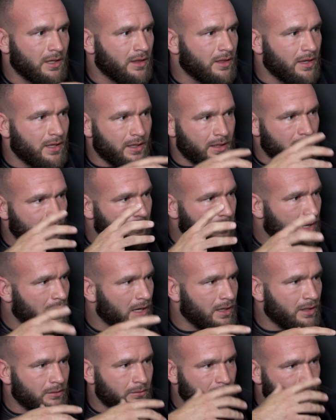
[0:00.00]
thinking
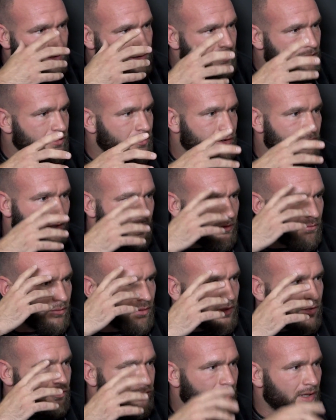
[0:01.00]
about it, researching,
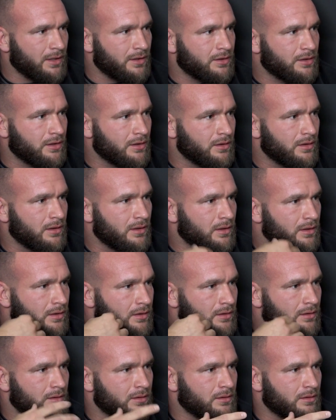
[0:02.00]
really trying to,
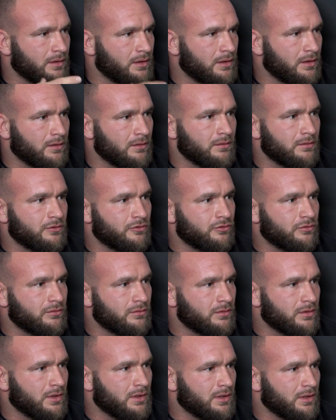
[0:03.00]
you know,
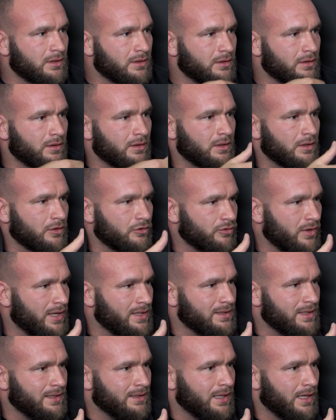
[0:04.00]

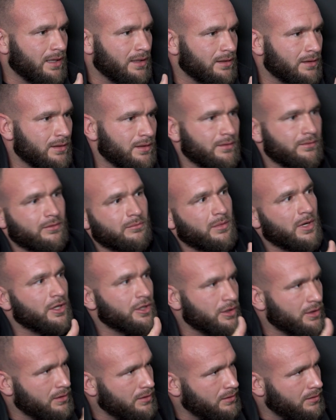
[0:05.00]
translate that
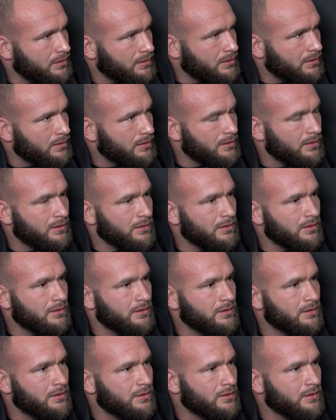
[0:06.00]
information
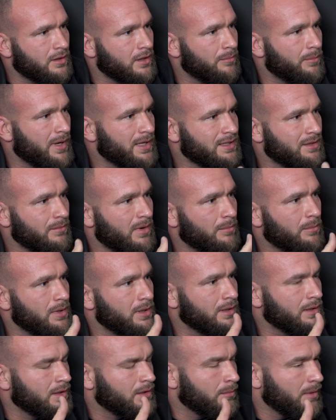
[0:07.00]
to the best of my
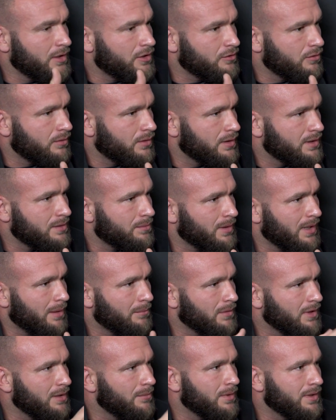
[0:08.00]
ability to my students, but
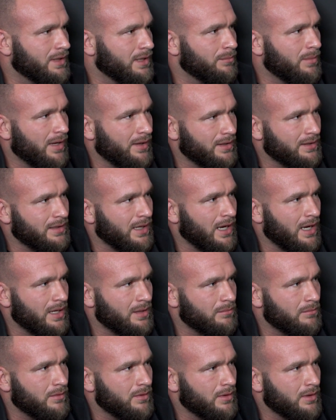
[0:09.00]
I'm limited by the
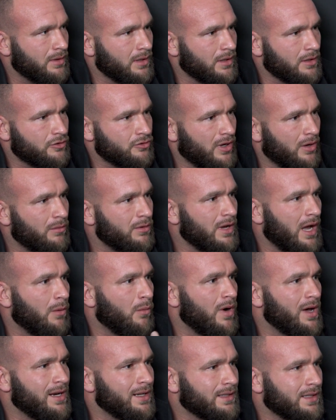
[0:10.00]
time. So I
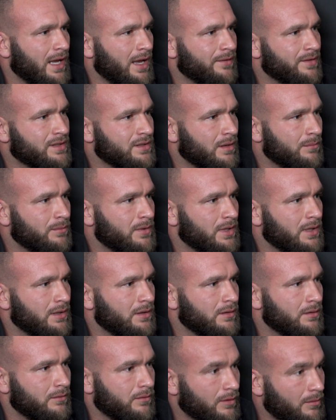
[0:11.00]
wanted to have
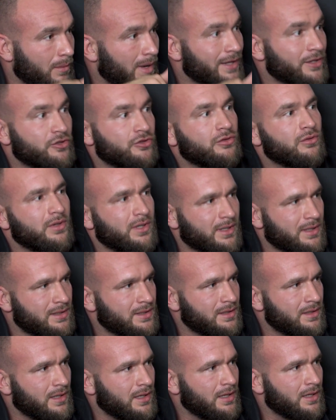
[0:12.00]
something for my
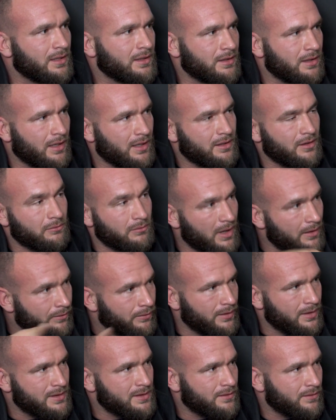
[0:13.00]
students, a
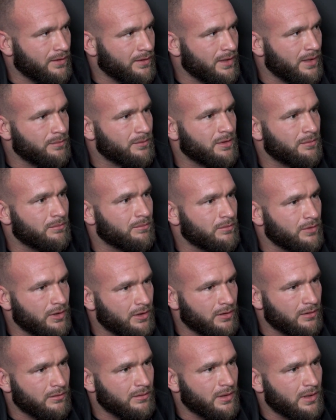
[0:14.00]
reference for them to, you
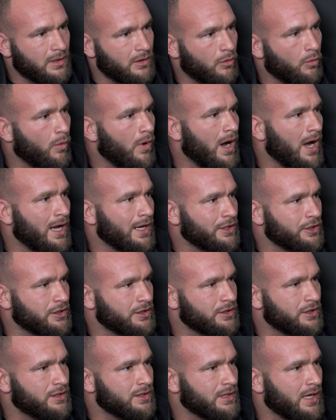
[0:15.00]
know, watch
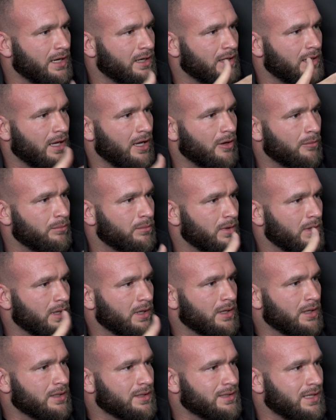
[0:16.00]
and just kind of help
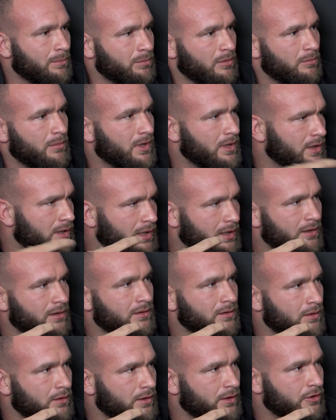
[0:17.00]
supplement
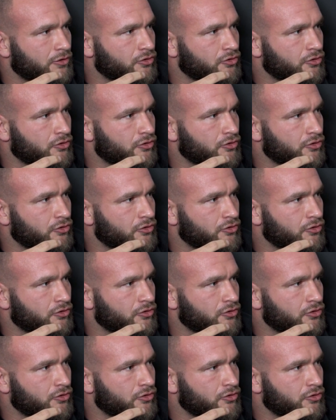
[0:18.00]
their